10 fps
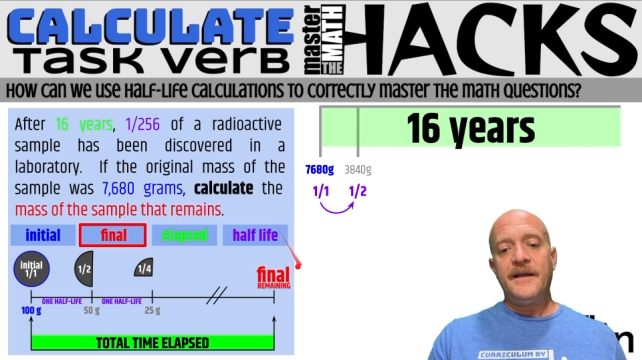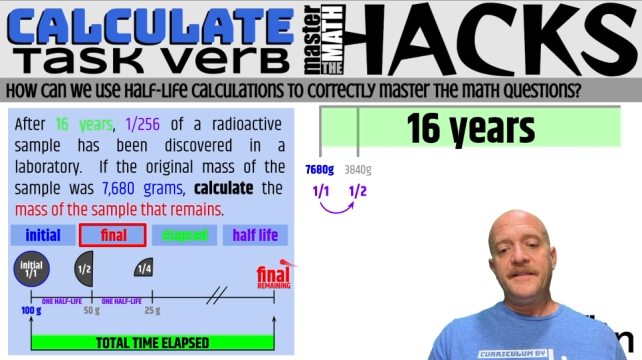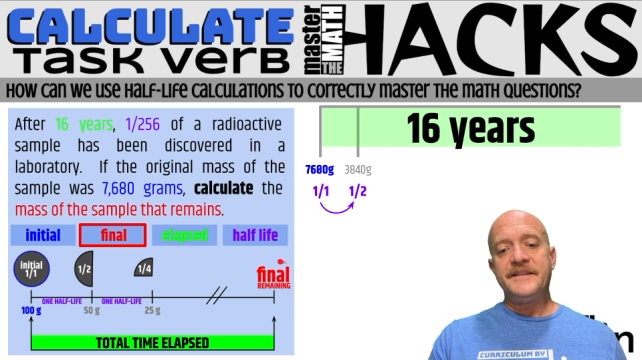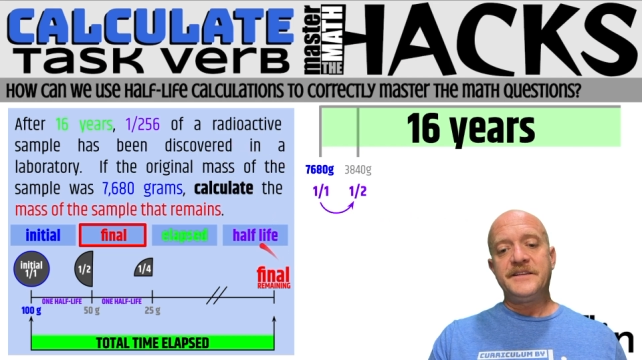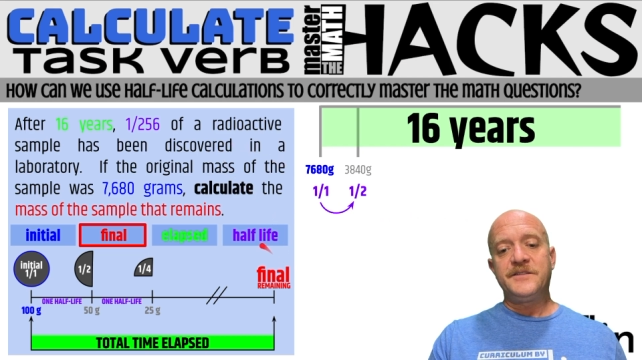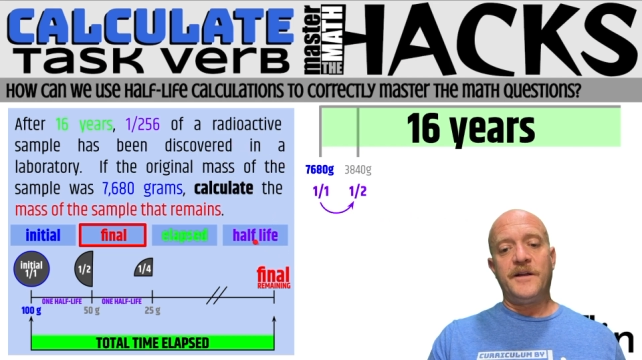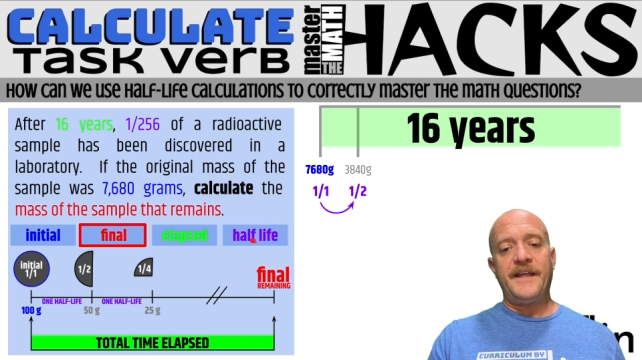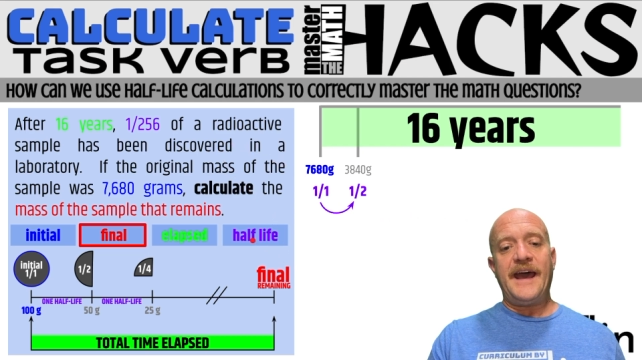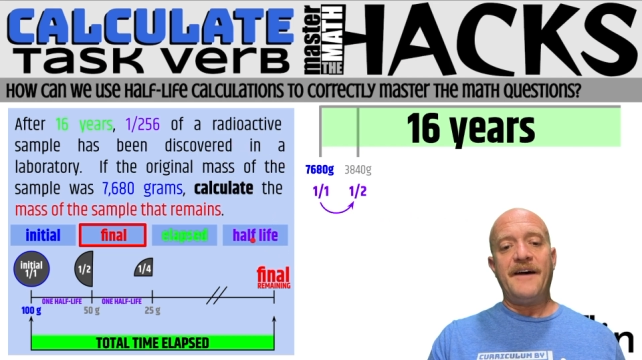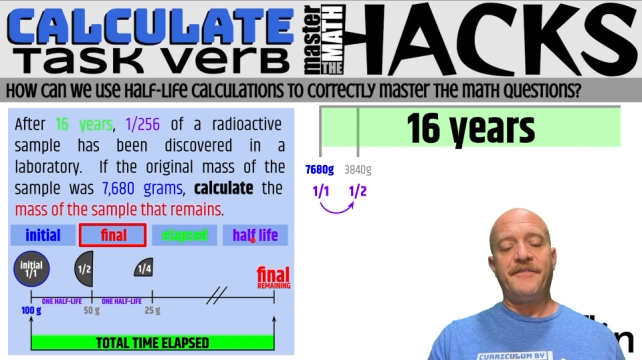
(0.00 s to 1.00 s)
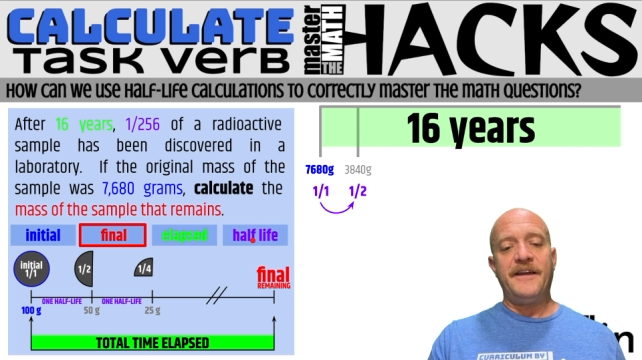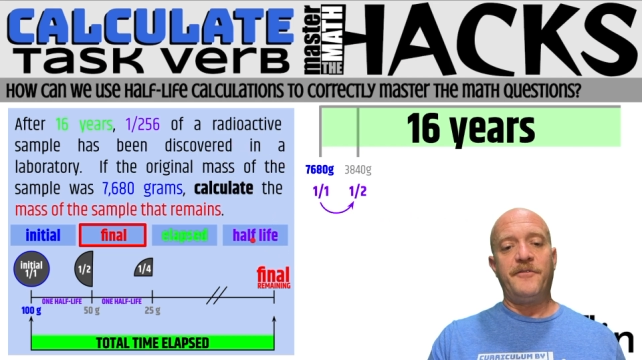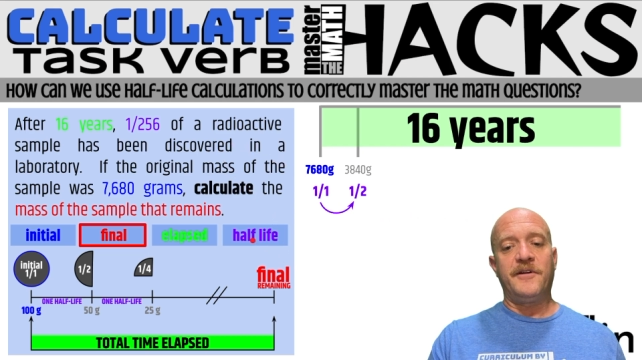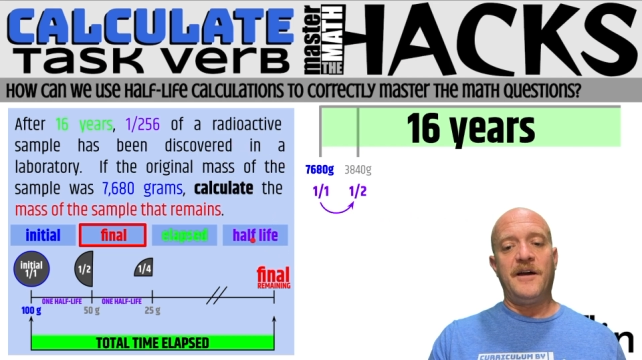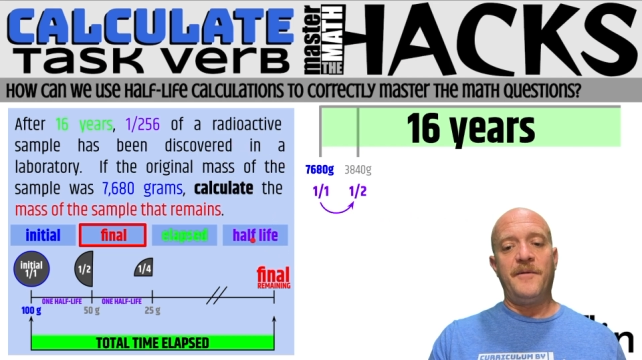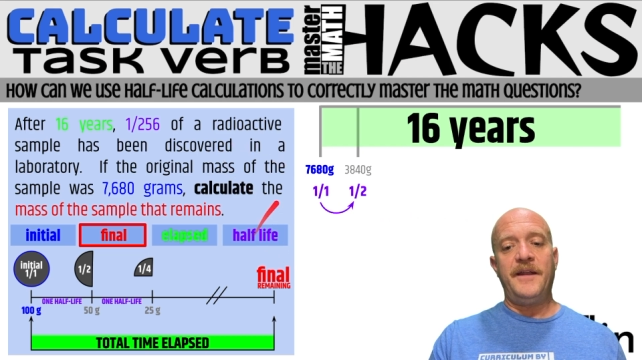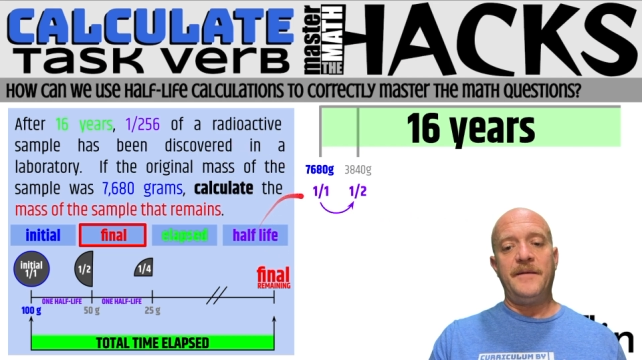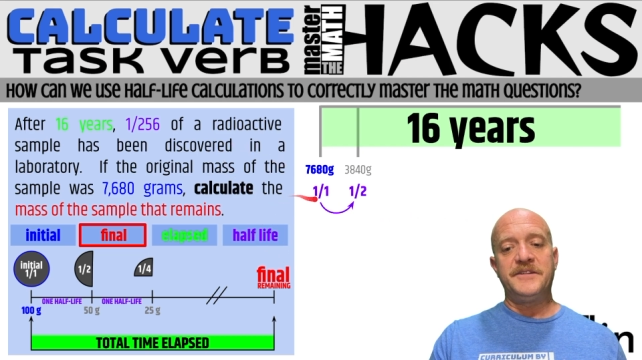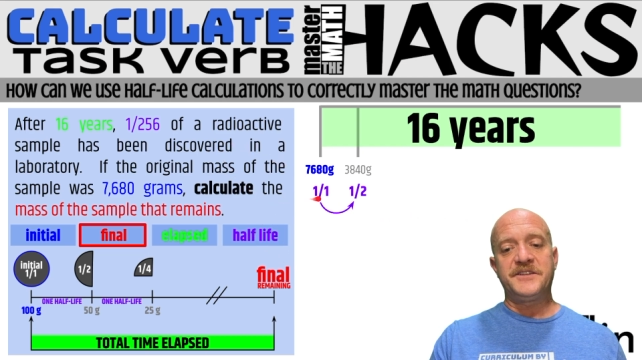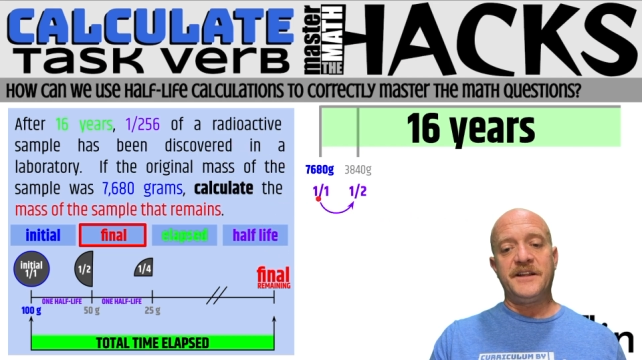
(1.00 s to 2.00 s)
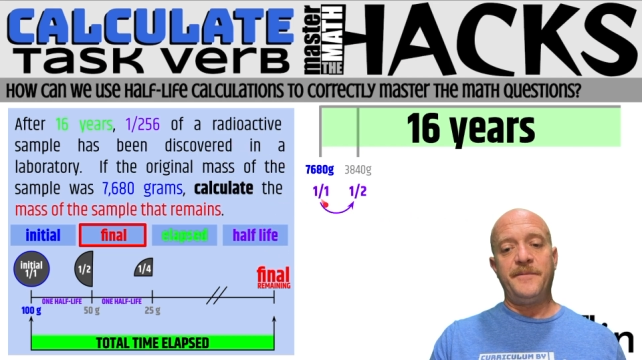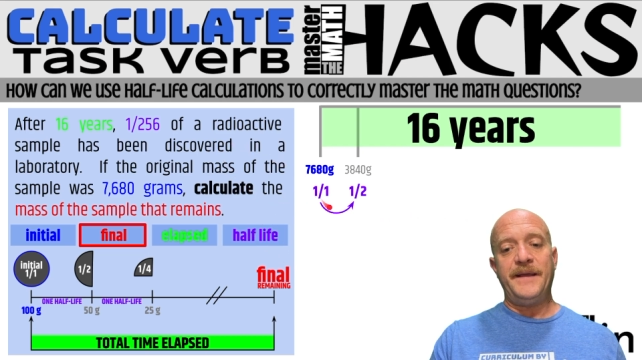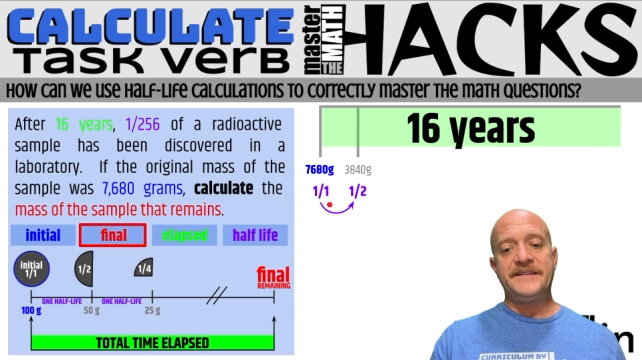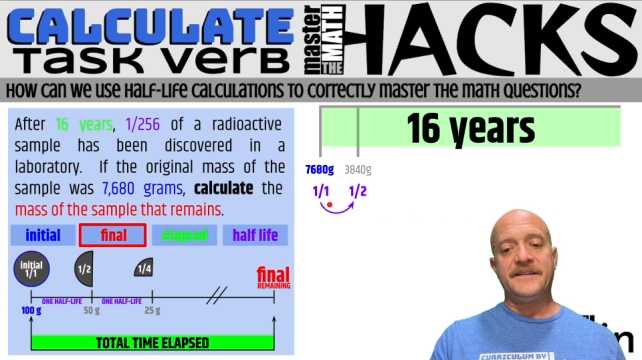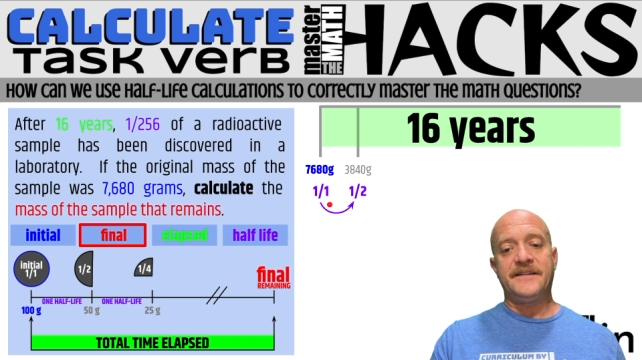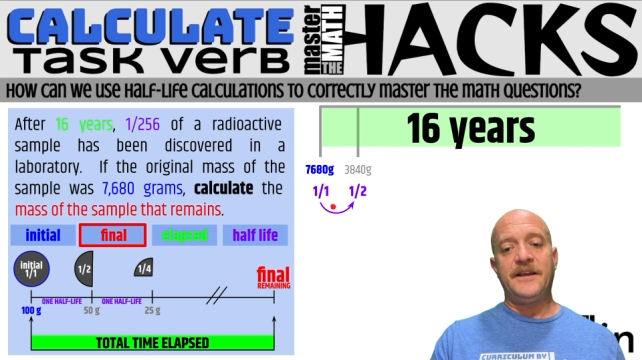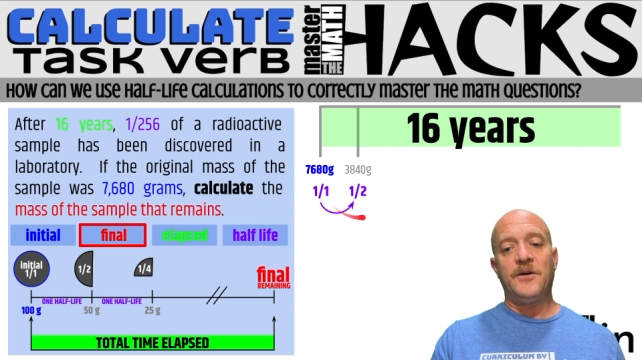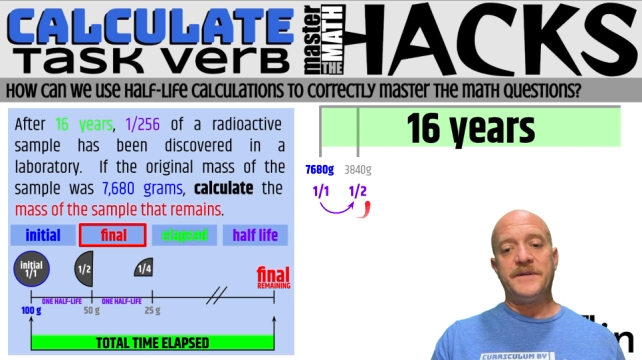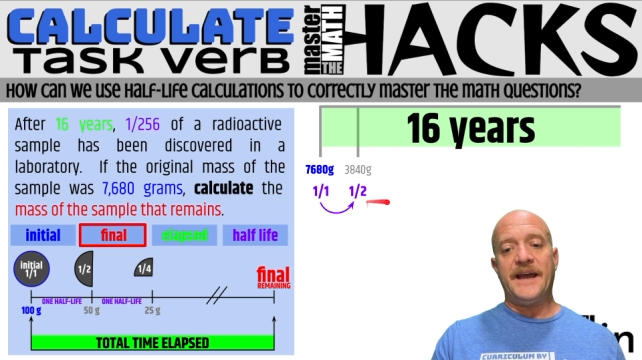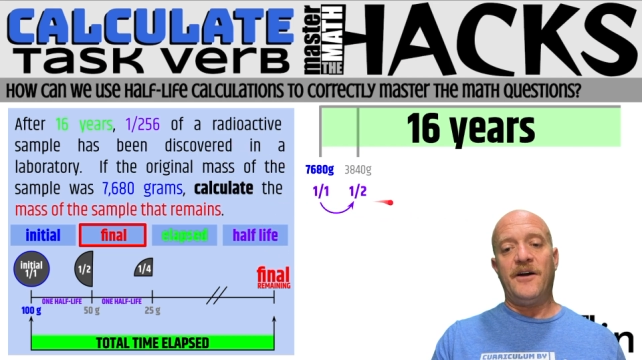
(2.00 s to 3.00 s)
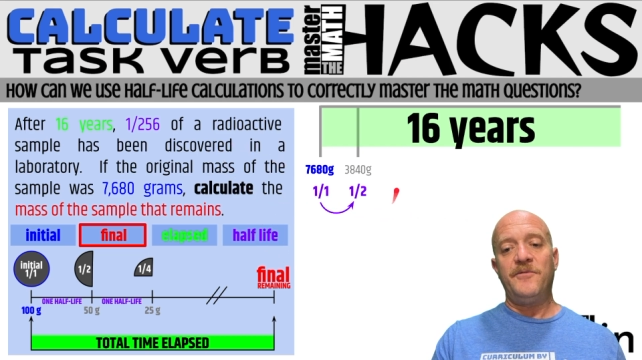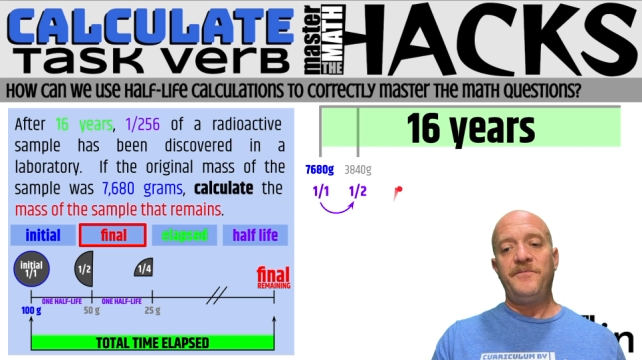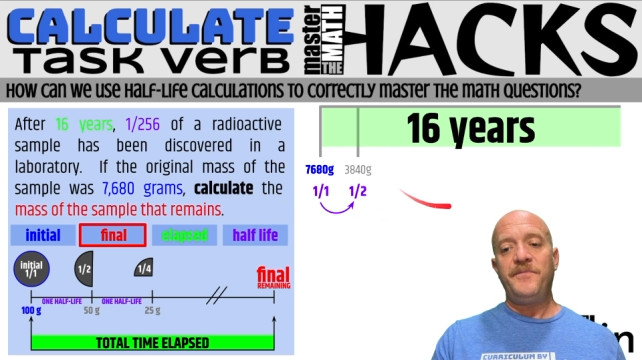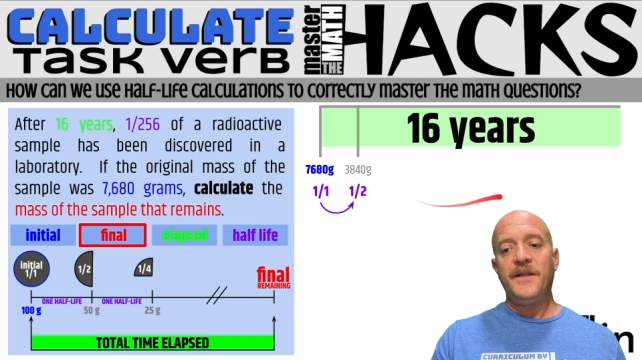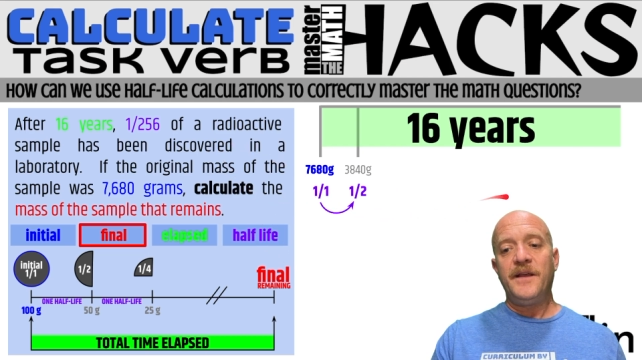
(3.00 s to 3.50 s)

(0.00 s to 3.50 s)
This is where the half-life will come in. I'm just going to basically go down